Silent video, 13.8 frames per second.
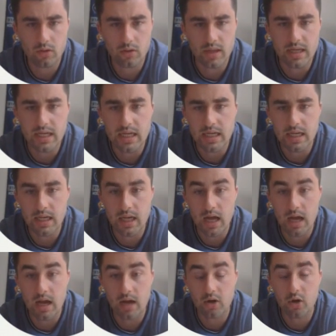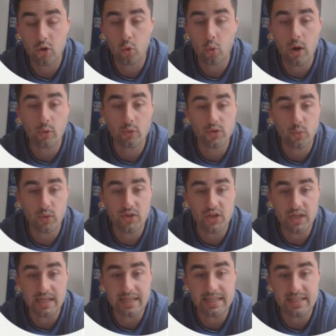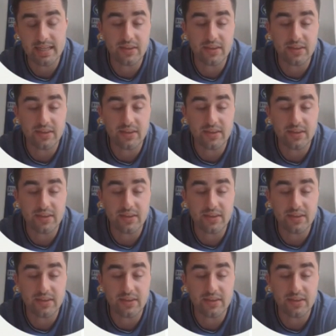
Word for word: the quote, which is,